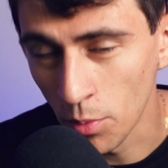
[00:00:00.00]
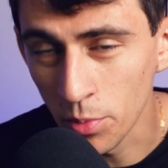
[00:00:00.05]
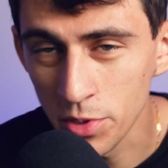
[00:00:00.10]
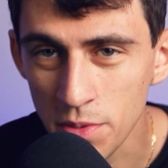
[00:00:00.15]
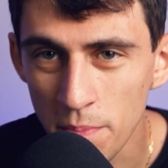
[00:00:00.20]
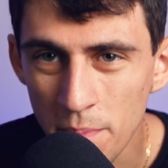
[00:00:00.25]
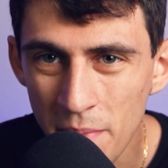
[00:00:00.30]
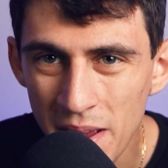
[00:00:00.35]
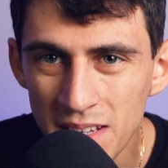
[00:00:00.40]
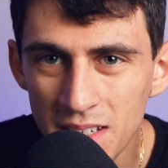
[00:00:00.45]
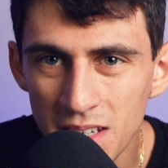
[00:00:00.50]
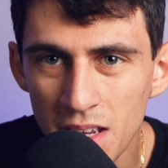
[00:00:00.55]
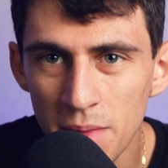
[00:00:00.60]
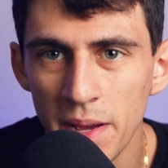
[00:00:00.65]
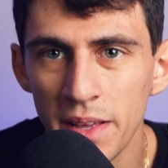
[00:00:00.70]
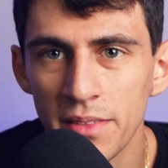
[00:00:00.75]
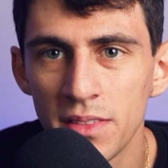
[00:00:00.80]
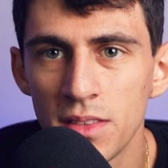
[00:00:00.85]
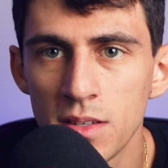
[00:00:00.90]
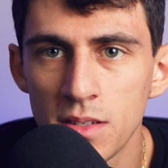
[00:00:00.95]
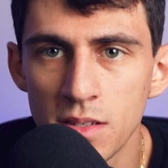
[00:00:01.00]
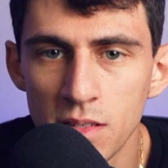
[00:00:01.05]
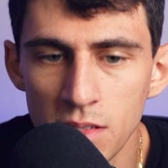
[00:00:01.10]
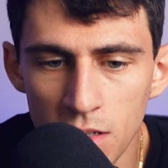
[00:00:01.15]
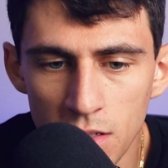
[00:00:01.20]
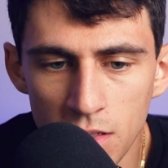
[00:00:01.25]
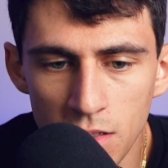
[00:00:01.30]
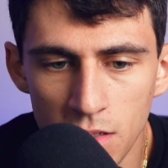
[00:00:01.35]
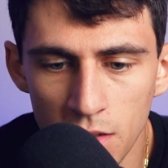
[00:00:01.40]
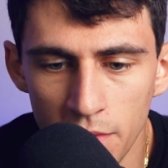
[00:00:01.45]
But what's amazing about this
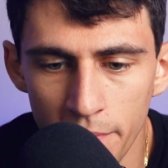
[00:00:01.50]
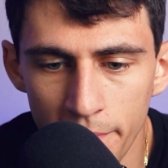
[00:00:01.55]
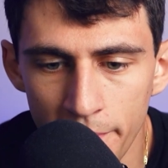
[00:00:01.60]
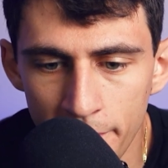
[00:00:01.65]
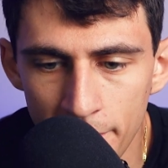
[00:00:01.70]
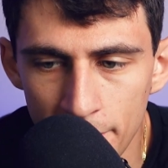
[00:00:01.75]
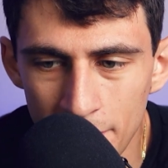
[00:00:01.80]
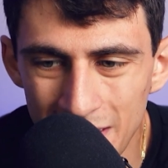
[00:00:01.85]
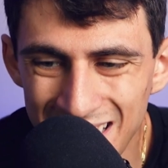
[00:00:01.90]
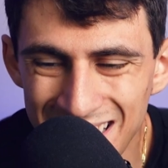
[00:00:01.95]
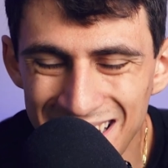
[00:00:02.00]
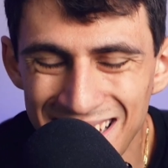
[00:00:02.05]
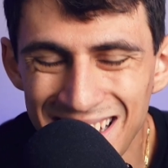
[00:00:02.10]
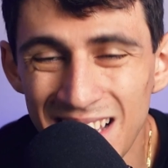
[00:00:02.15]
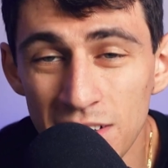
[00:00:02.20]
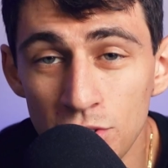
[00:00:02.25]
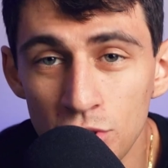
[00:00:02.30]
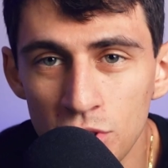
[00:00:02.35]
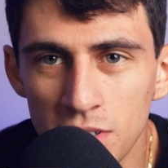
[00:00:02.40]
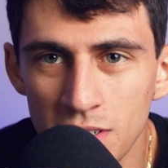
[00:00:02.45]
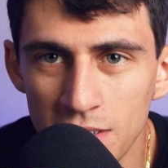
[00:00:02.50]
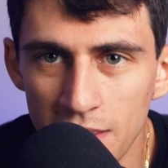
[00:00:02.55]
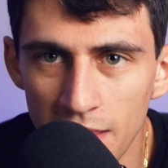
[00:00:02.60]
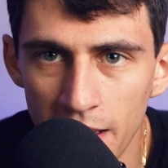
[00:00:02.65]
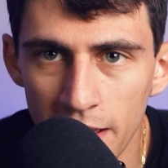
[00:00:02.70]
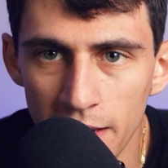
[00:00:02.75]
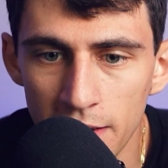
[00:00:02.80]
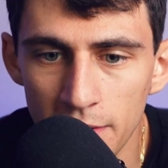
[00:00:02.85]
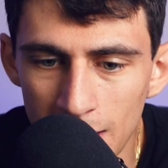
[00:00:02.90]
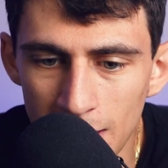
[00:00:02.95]
system is not just
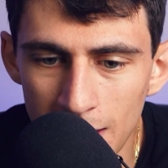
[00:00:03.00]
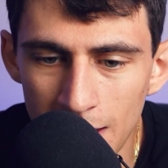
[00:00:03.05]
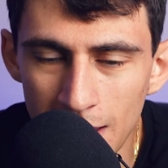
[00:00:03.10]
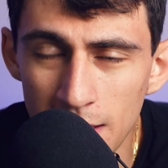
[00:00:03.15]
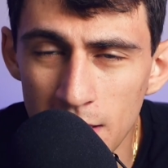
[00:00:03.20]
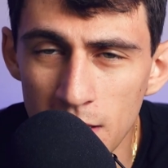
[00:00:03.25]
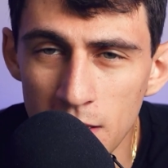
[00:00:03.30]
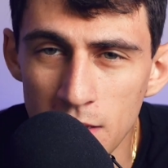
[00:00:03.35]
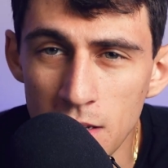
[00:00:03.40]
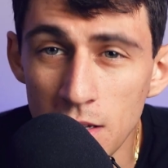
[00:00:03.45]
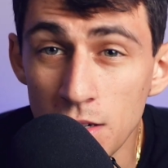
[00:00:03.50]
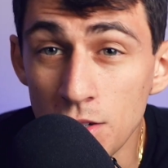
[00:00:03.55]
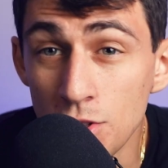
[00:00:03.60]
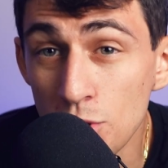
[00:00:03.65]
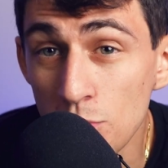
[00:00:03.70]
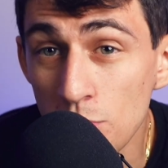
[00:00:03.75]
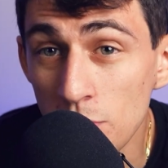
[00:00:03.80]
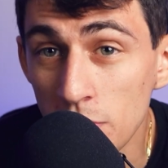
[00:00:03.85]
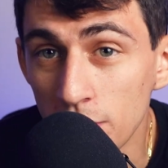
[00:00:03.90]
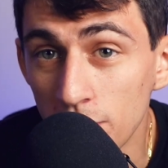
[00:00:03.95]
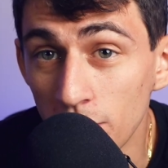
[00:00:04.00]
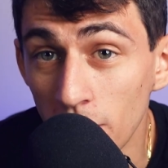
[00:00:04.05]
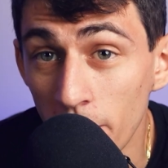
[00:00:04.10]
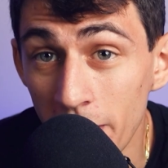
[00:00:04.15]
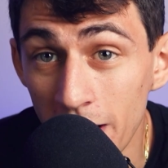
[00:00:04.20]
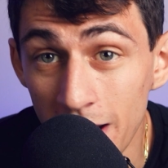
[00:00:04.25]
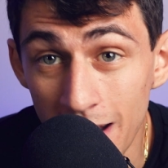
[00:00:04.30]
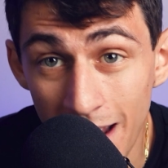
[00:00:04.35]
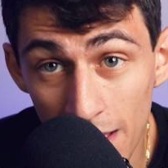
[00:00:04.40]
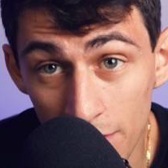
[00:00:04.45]
that, it is intuitive
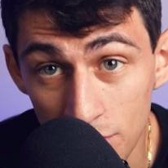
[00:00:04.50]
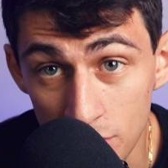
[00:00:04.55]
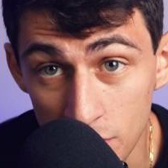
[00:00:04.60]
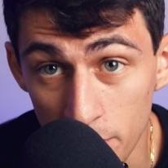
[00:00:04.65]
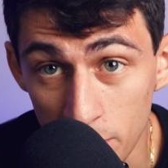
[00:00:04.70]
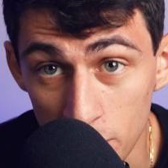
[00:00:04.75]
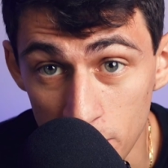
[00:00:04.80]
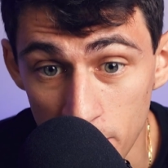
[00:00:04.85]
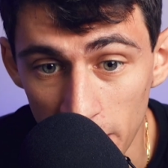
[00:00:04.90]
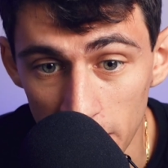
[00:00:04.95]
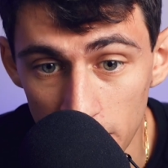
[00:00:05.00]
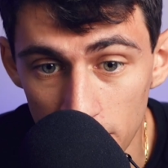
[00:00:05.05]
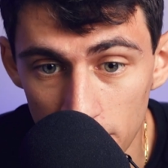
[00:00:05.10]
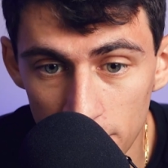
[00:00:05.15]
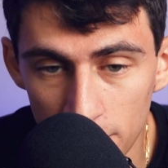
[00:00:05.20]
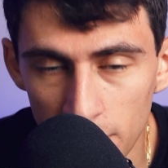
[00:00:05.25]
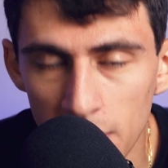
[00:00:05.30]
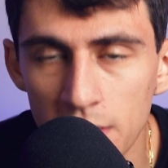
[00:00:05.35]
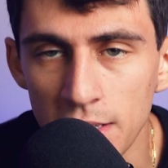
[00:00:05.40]
from an analogy perspective.